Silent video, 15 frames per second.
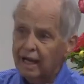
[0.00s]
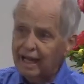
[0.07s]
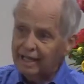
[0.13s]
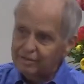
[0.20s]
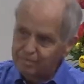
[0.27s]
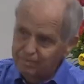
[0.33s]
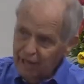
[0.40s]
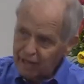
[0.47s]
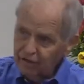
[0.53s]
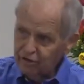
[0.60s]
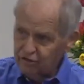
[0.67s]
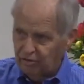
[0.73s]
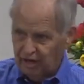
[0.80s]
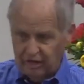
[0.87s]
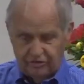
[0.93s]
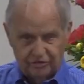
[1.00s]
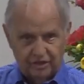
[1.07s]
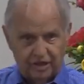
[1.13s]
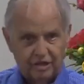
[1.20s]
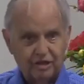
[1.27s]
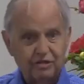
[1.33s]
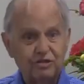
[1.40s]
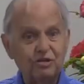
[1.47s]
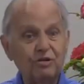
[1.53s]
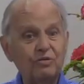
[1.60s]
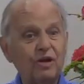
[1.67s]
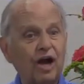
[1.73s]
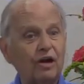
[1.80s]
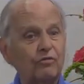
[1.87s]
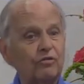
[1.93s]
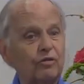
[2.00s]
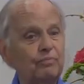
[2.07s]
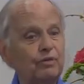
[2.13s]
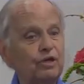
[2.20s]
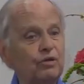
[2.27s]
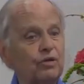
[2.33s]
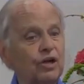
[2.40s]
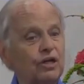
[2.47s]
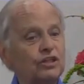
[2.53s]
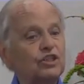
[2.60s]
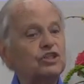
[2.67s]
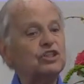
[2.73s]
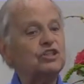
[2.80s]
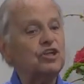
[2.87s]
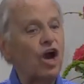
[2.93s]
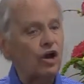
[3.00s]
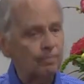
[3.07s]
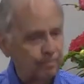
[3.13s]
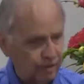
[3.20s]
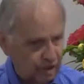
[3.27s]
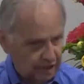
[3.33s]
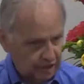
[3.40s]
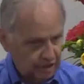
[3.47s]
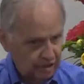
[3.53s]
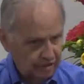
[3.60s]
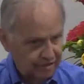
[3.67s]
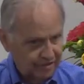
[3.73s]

It's better translated, do not rebuke sharply